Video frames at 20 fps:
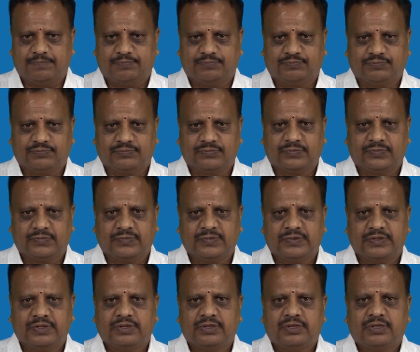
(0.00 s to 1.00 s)

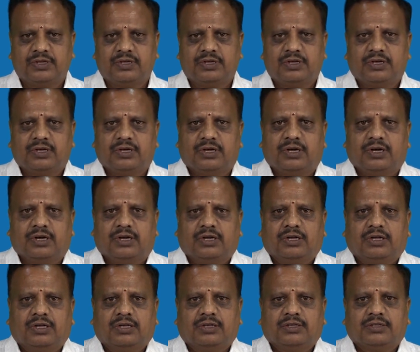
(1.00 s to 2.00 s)
Nothing is said.